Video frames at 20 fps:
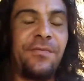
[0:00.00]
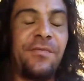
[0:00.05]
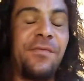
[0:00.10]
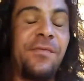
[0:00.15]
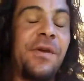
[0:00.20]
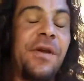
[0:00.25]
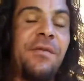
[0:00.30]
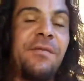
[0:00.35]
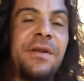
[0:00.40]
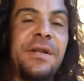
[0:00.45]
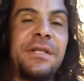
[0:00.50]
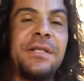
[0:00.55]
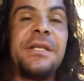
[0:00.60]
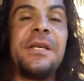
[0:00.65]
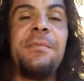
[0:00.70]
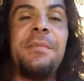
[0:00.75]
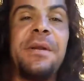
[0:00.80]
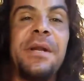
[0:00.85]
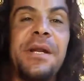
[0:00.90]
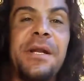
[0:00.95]
very
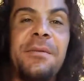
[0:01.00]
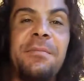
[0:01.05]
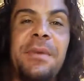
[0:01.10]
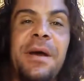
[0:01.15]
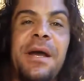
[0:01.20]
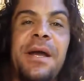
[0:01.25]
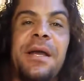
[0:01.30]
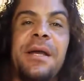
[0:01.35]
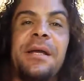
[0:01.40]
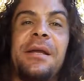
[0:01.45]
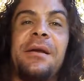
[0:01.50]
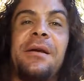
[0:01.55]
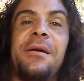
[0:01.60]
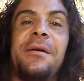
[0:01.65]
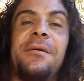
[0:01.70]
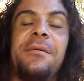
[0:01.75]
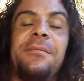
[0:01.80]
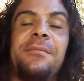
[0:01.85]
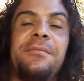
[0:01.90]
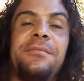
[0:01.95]
intimidated by
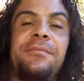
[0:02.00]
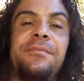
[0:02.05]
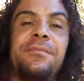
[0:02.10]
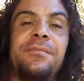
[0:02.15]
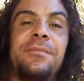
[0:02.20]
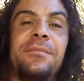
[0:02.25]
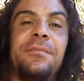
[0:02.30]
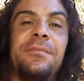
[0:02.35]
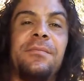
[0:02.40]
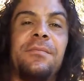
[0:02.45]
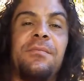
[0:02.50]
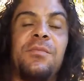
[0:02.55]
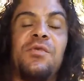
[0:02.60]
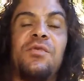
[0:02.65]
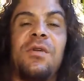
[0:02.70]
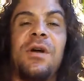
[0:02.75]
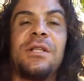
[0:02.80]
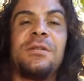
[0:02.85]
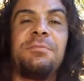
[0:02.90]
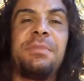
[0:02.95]

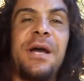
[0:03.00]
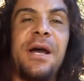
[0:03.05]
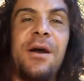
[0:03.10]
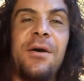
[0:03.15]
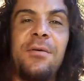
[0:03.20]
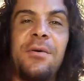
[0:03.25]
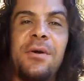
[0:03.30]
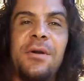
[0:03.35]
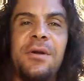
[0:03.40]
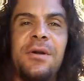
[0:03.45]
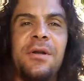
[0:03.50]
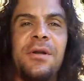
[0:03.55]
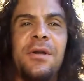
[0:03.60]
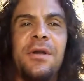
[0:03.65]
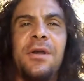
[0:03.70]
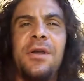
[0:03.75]
Murat's power.